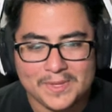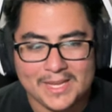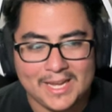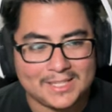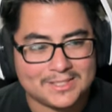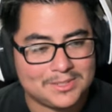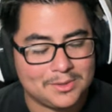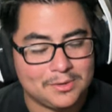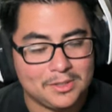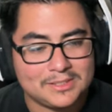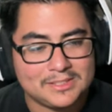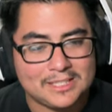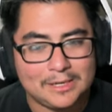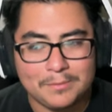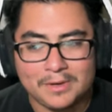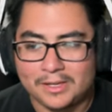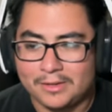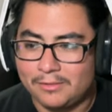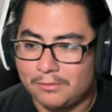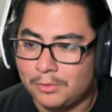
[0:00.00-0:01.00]
Yeah, so it looks like
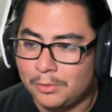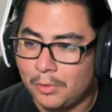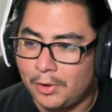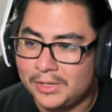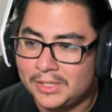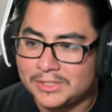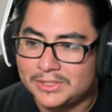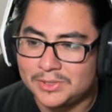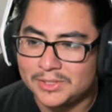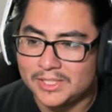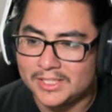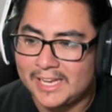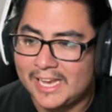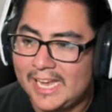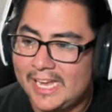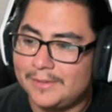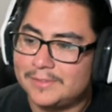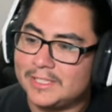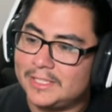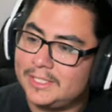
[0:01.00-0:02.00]
we're going into the
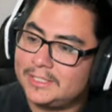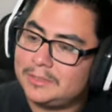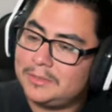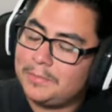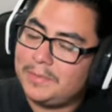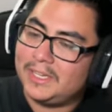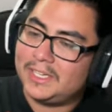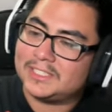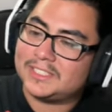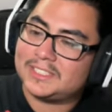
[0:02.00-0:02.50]
caves, and this would be a